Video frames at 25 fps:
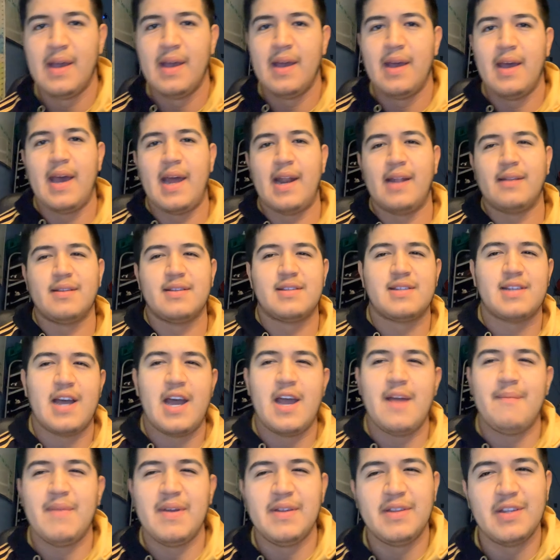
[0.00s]
And at the
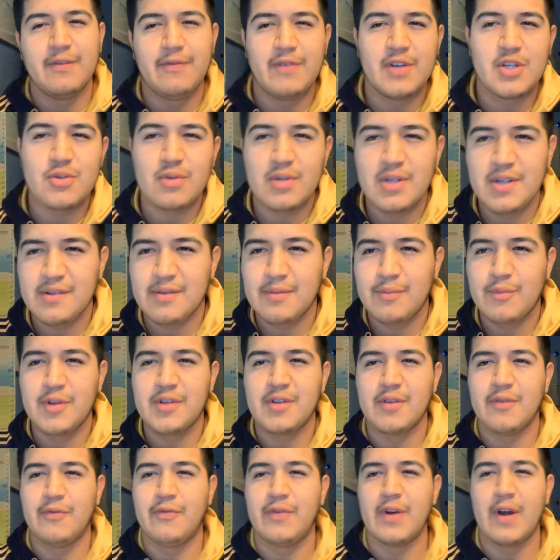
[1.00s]
time, individualism was
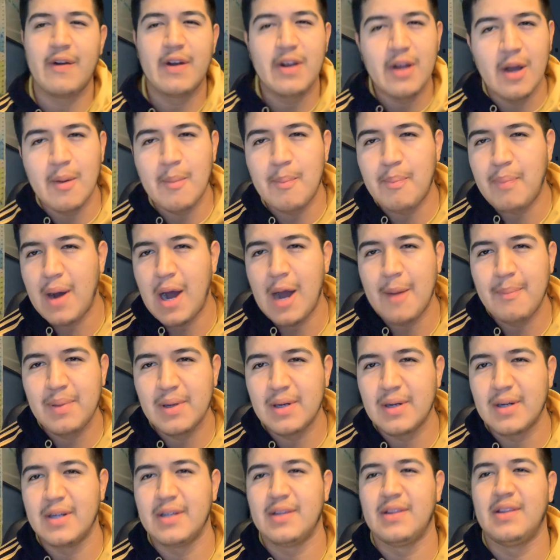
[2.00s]
a very
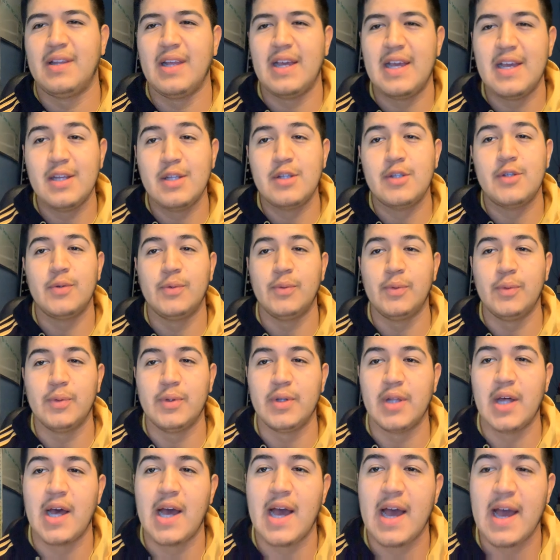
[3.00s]
unpopular thing to
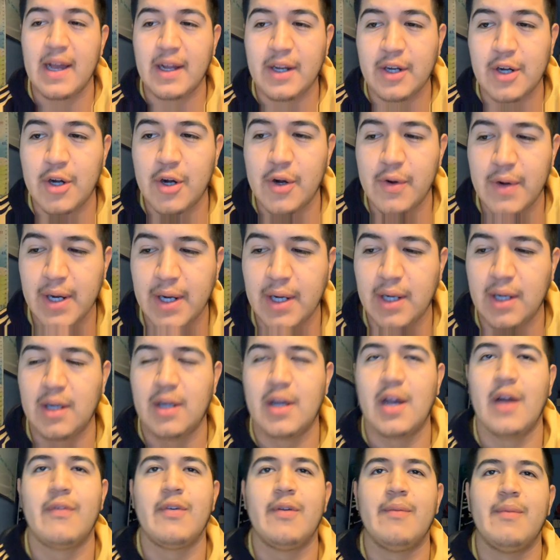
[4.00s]
that current
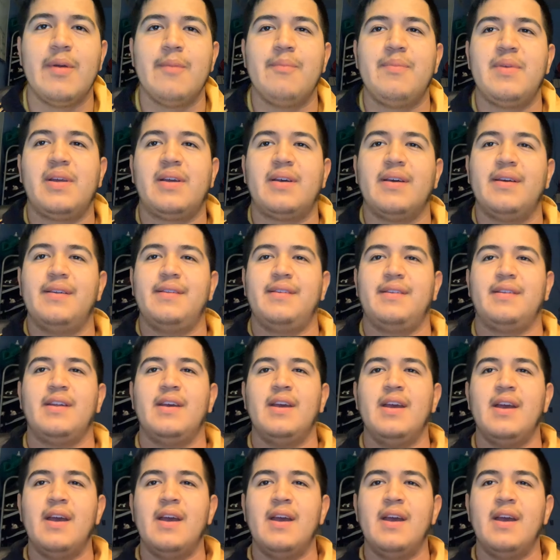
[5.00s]
government because